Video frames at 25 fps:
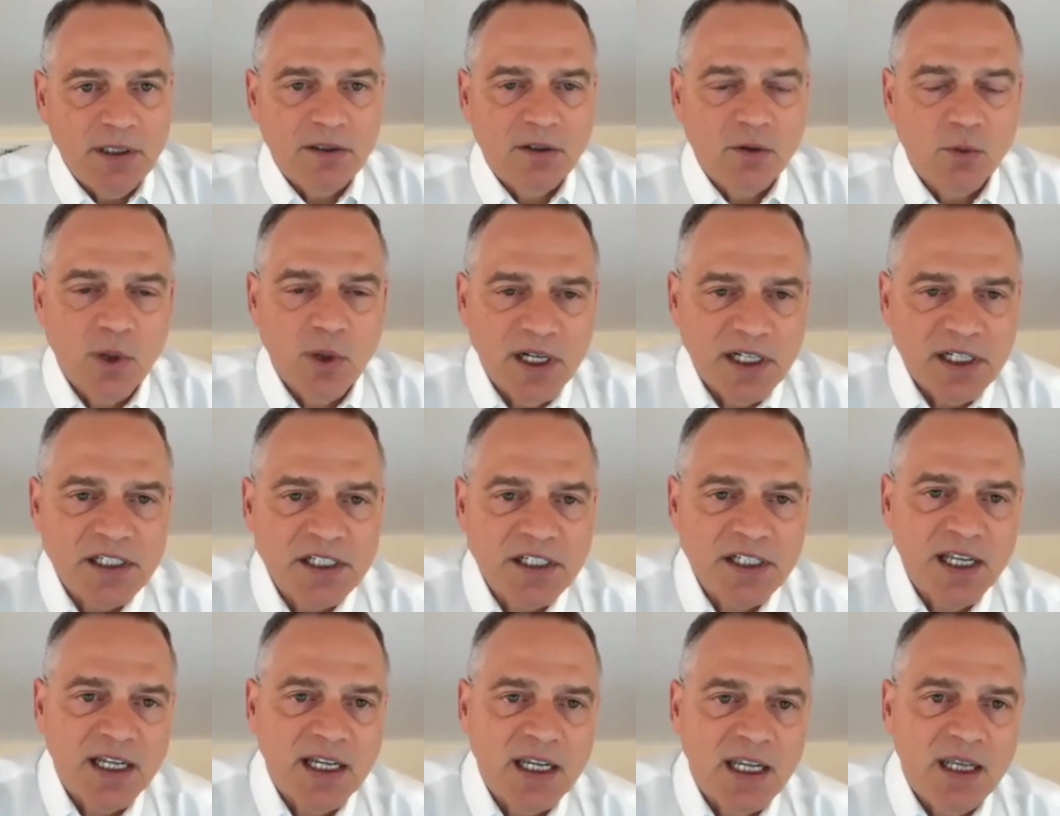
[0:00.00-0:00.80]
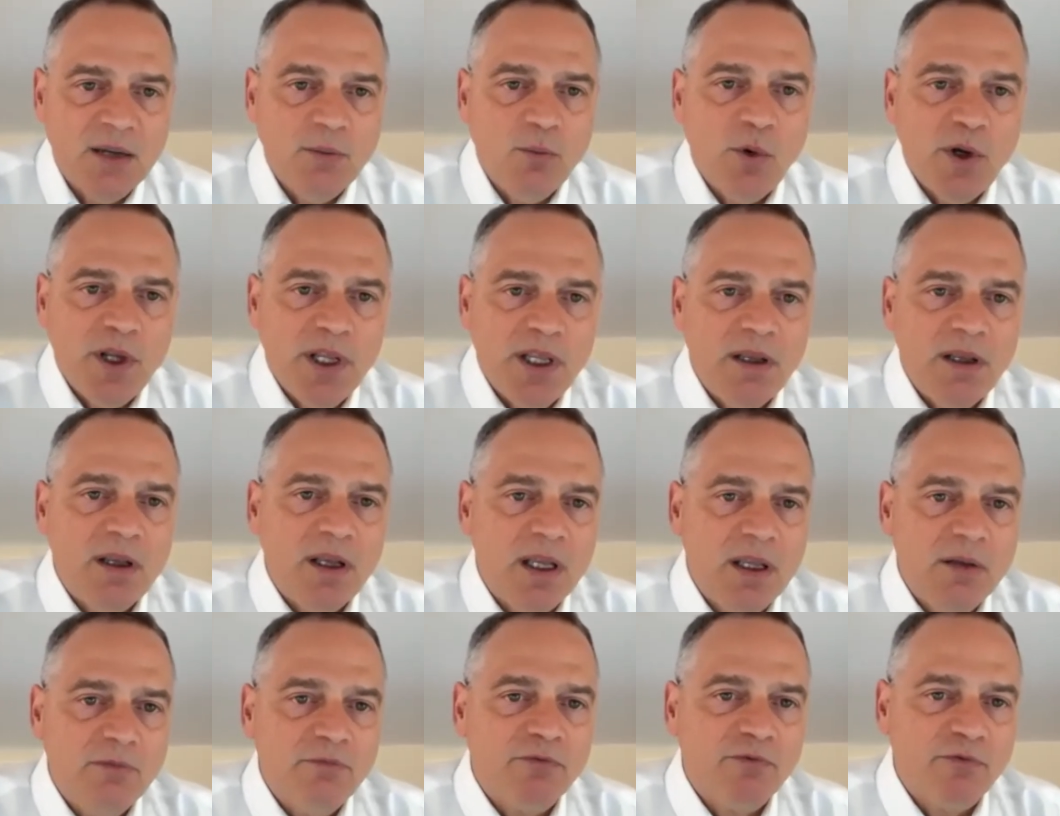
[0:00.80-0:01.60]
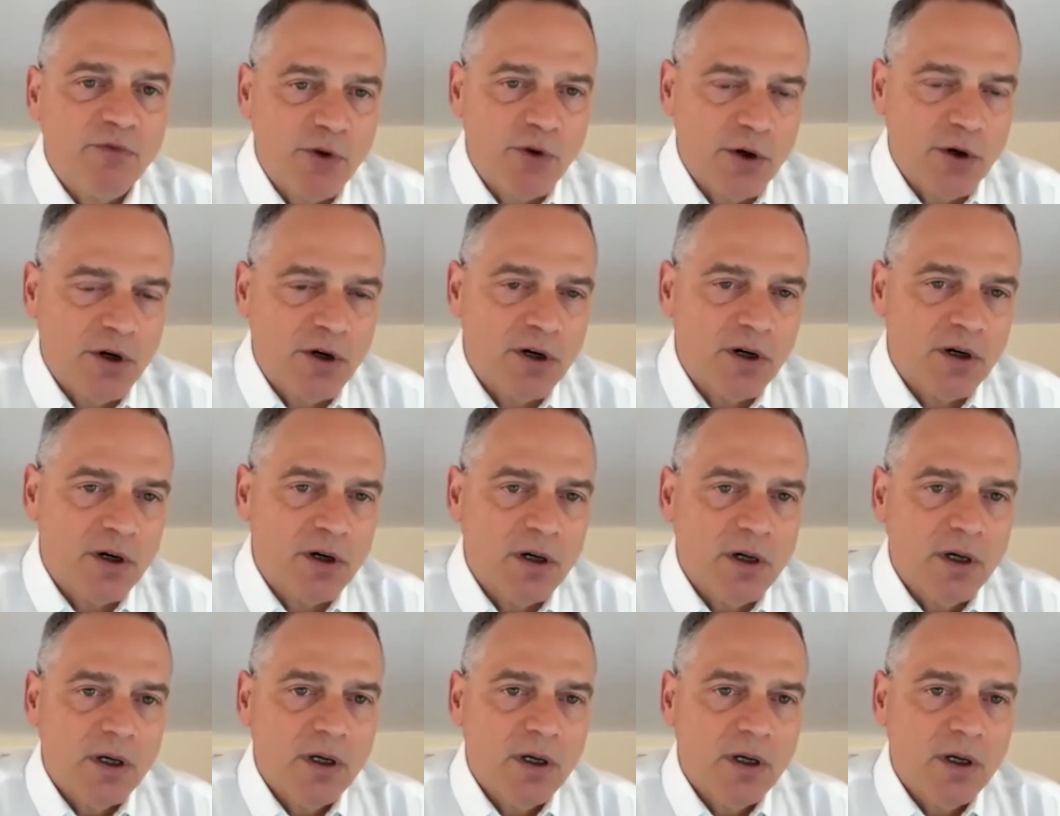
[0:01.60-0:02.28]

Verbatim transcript: To what extent can we infer